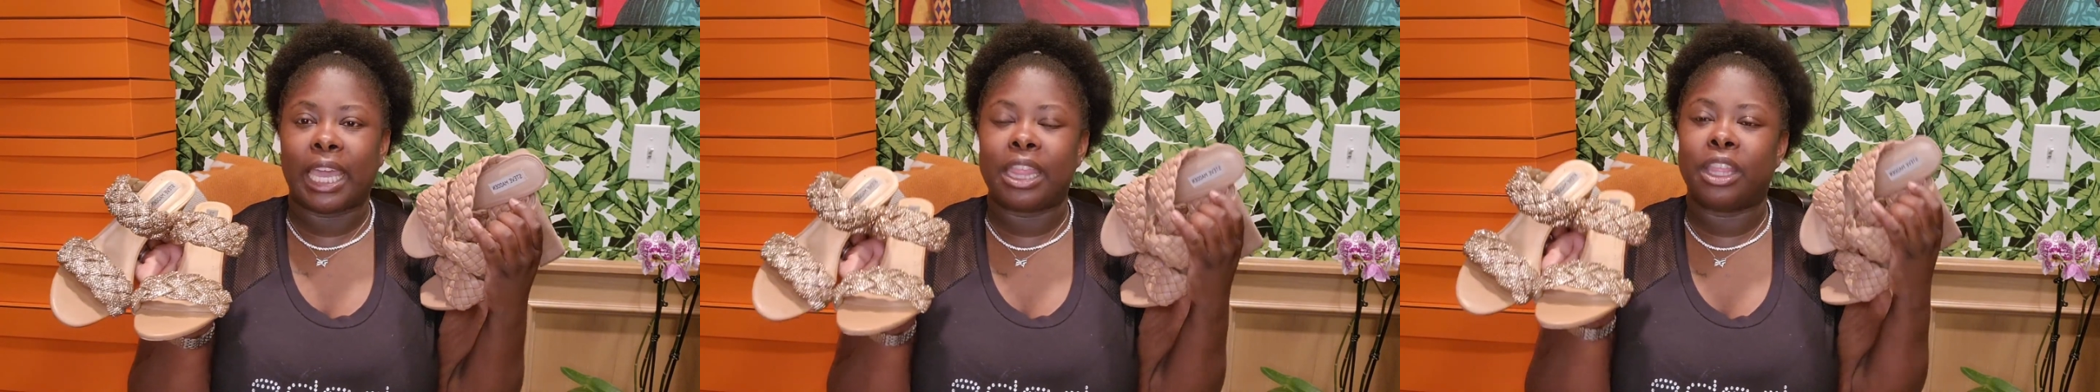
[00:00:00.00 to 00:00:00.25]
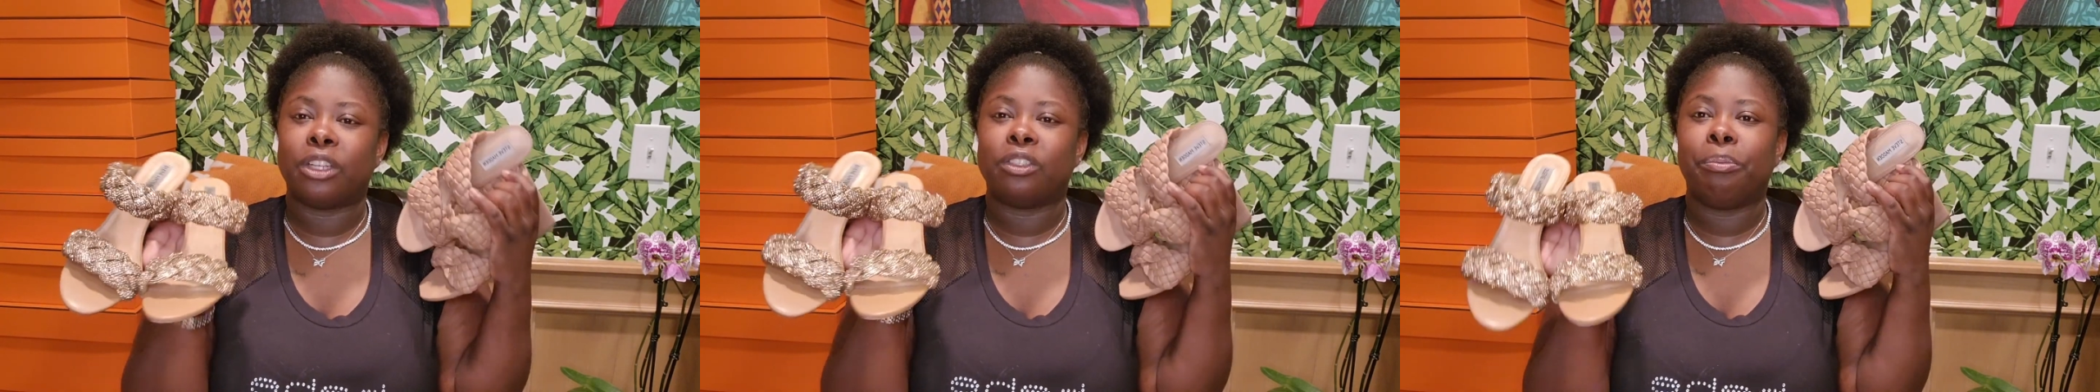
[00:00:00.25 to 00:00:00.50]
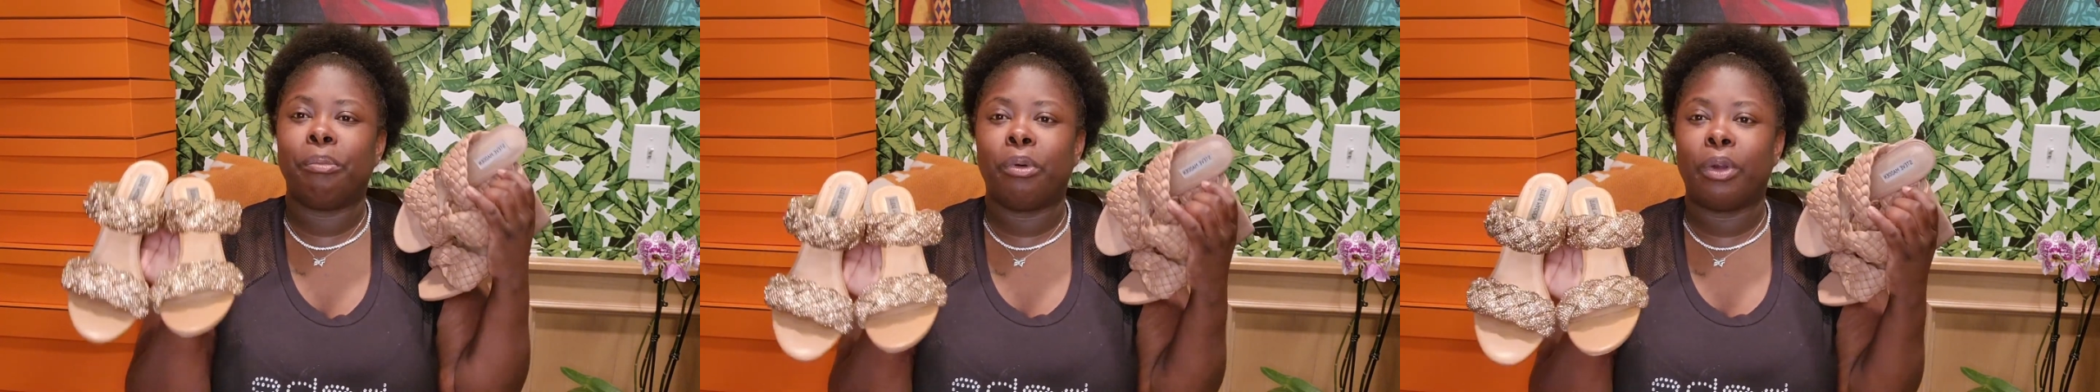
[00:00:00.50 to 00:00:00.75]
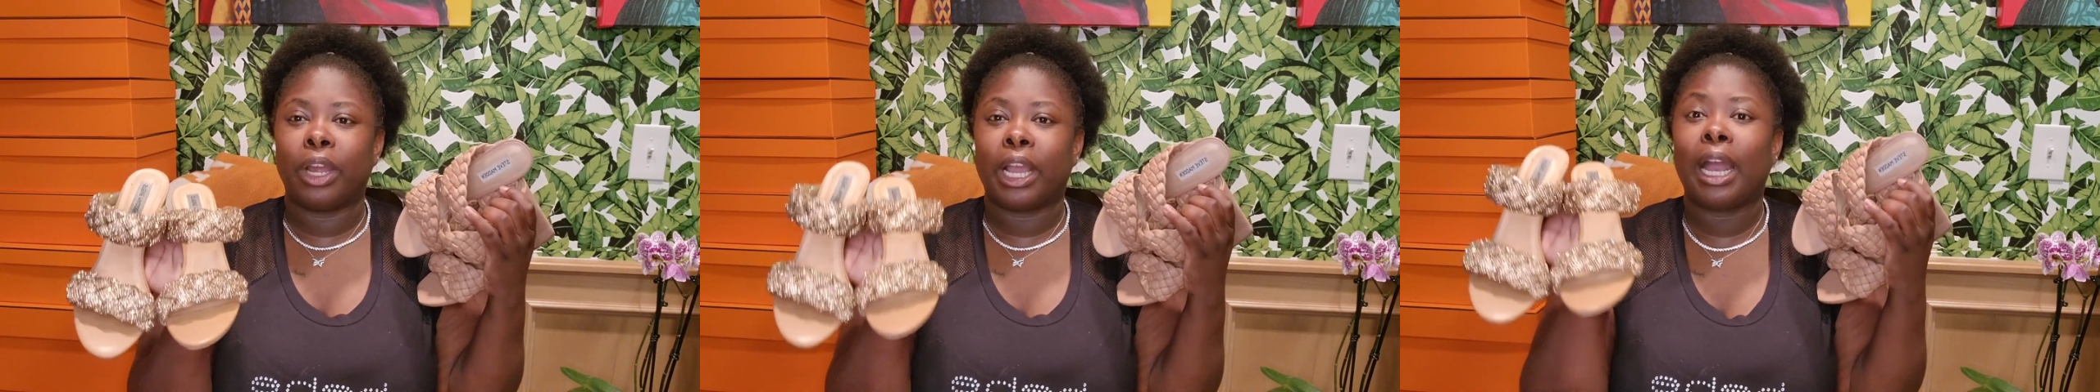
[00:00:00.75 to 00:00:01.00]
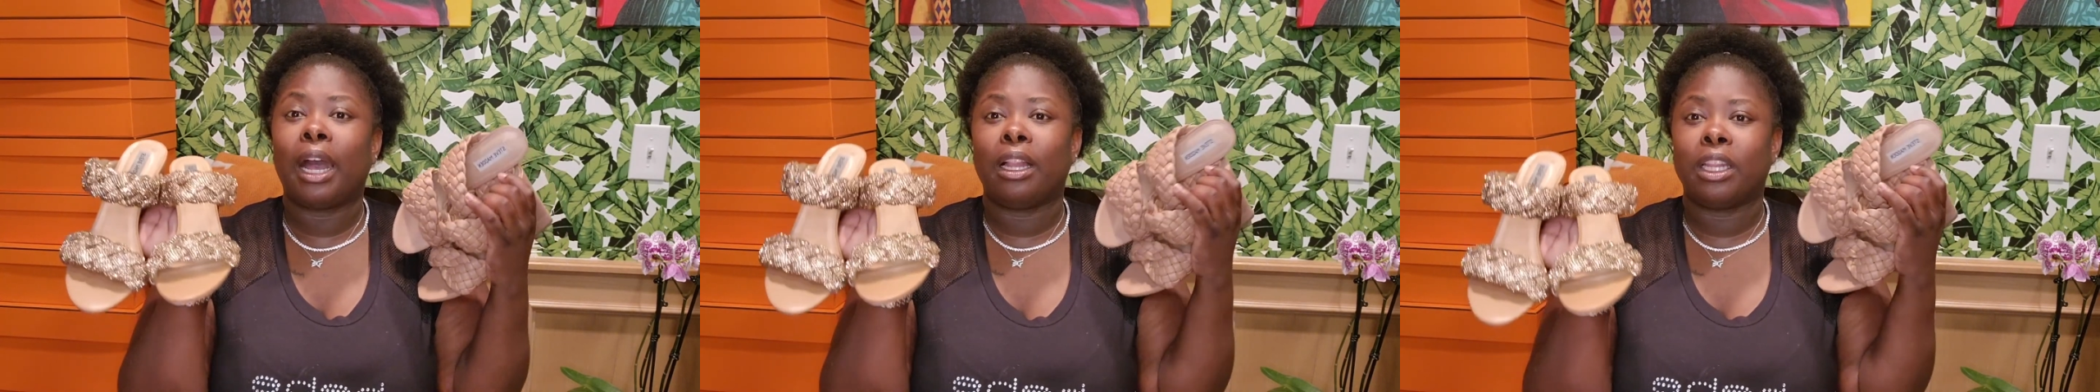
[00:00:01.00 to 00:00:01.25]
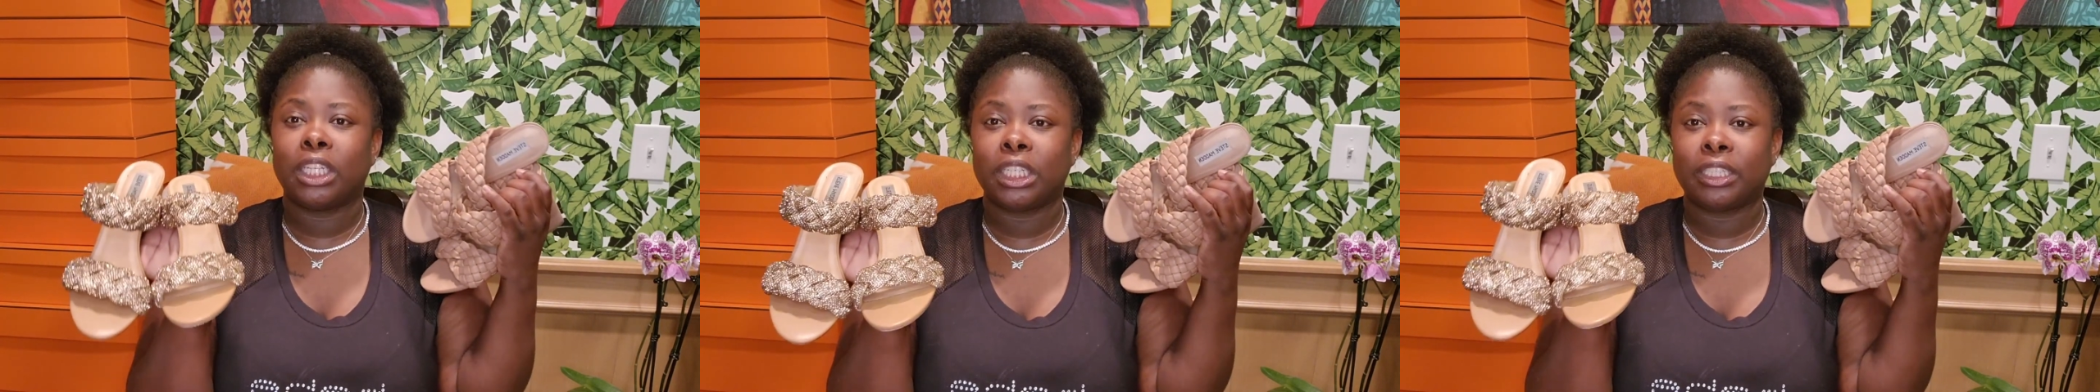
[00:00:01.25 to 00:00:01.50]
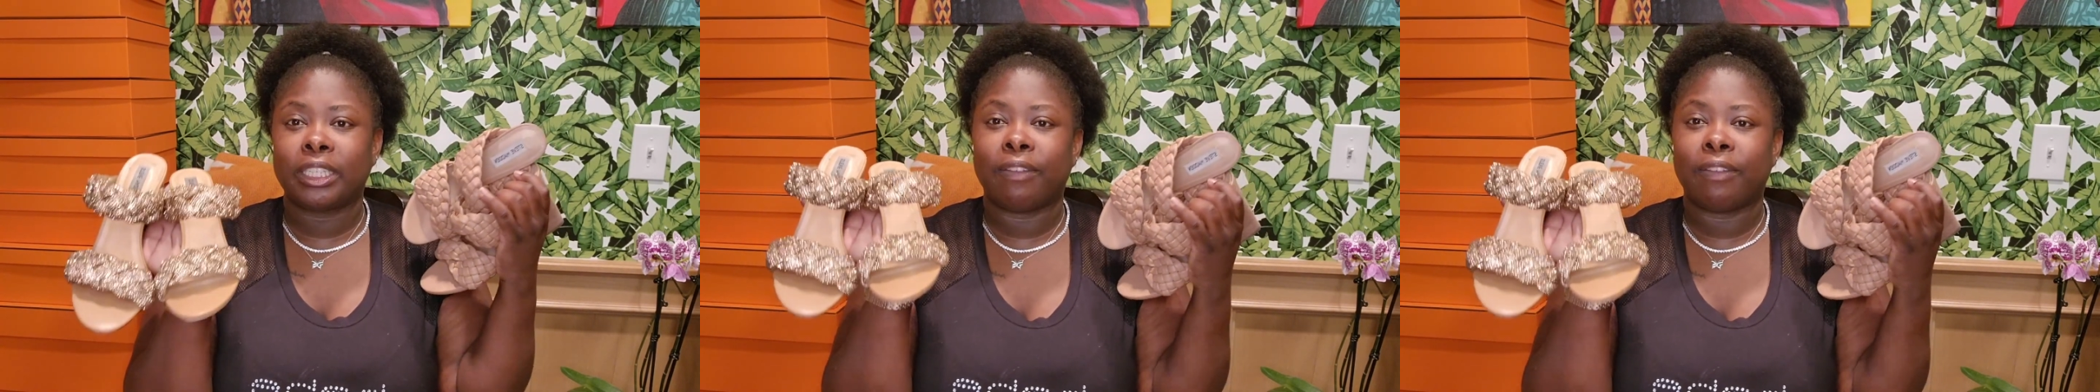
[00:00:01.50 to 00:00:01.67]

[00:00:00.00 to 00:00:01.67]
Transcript: and there's more colors